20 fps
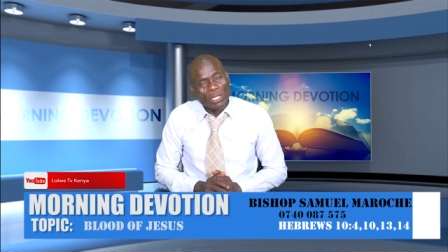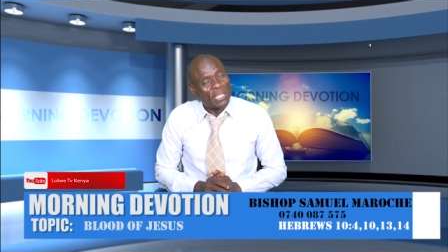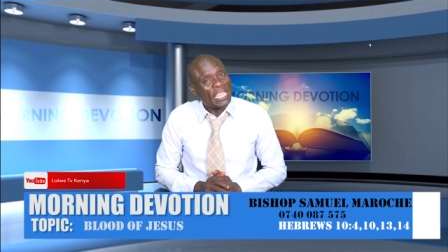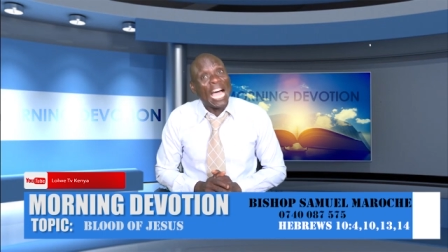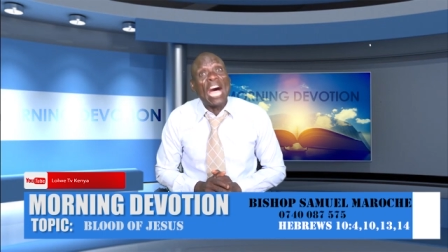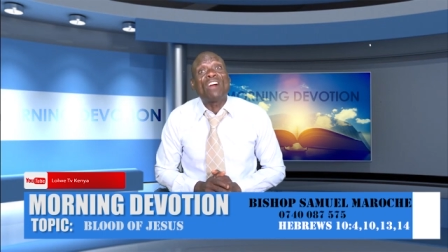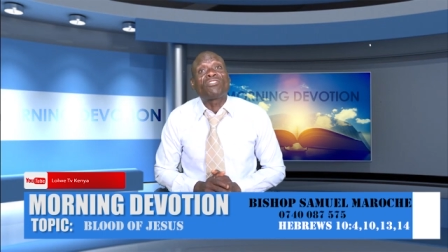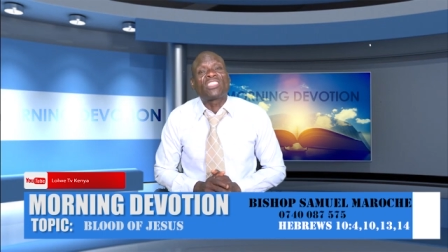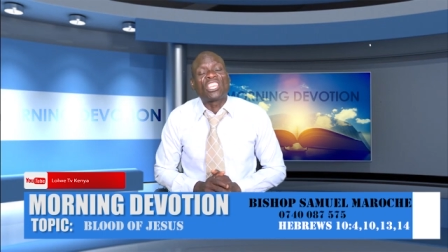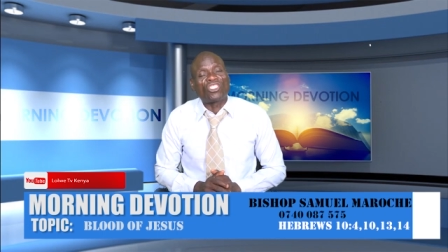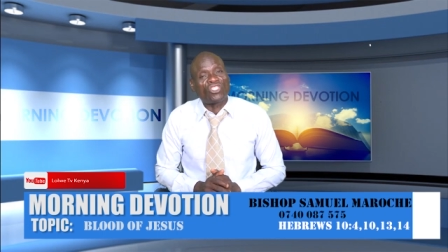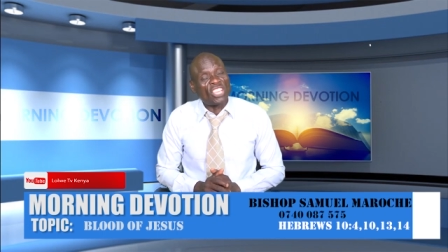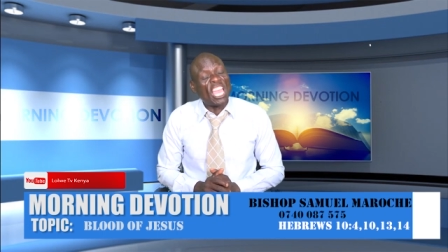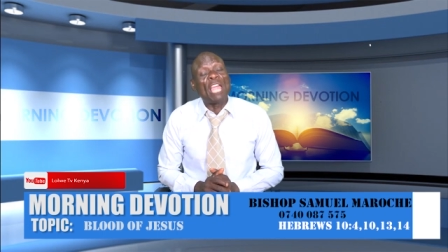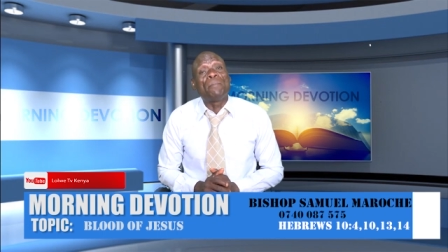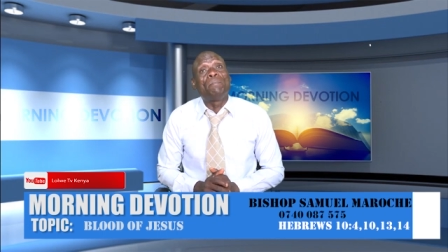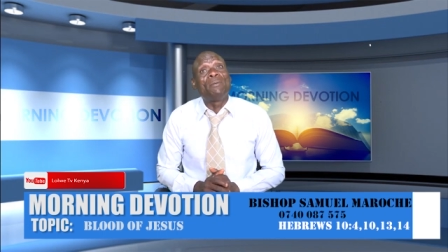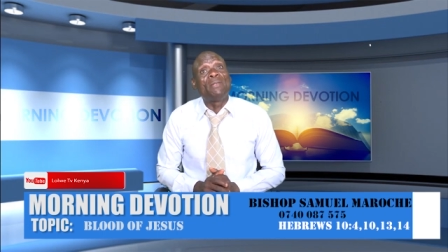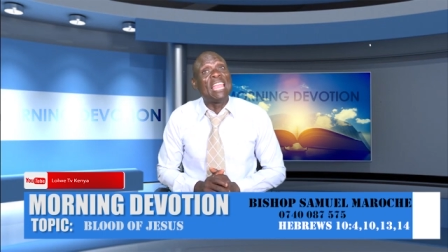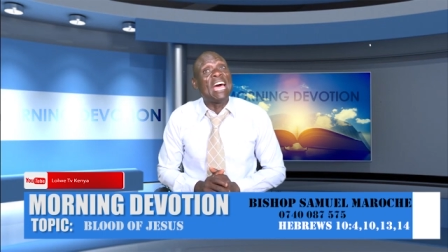Without the
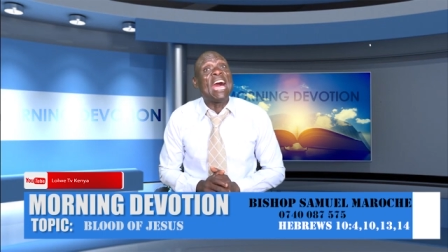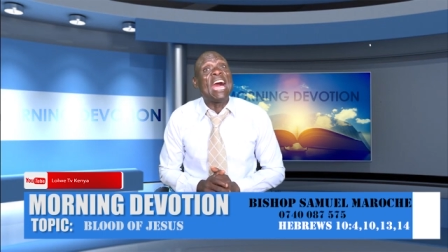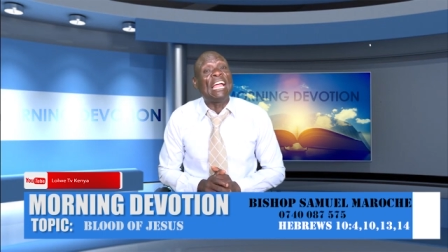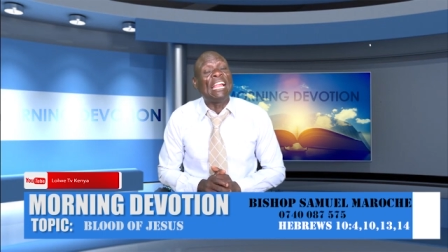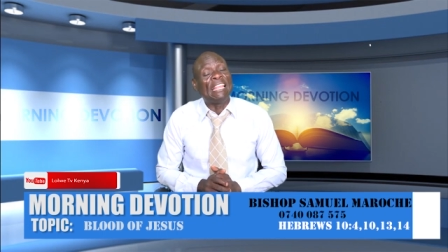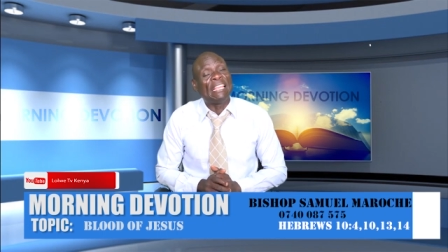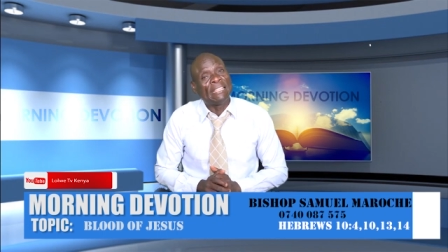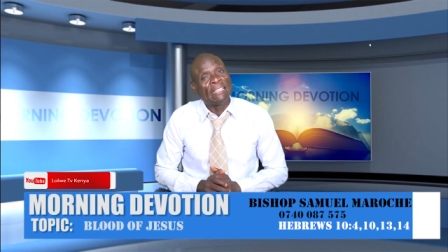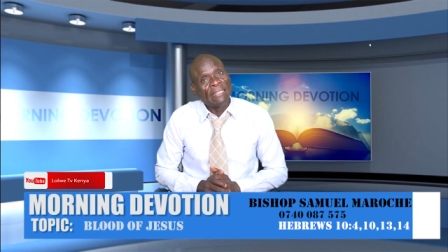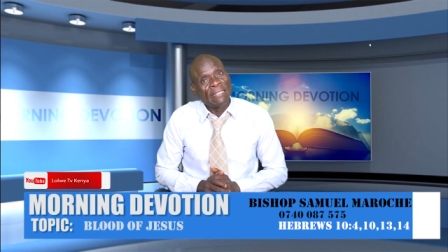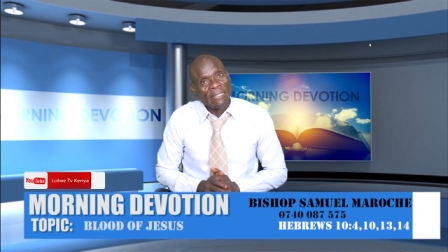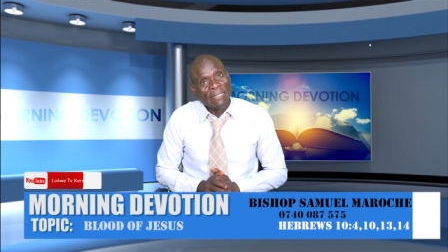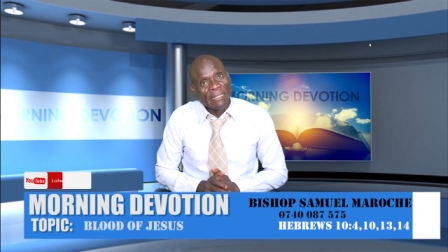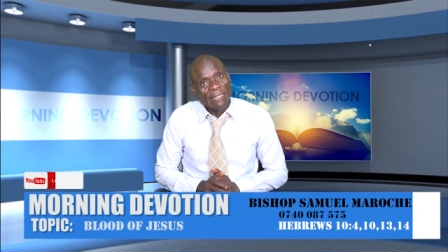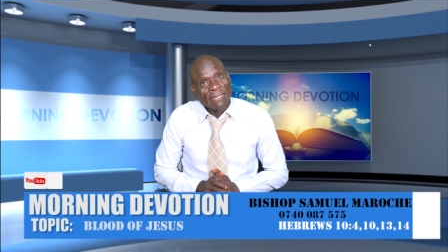shed blood,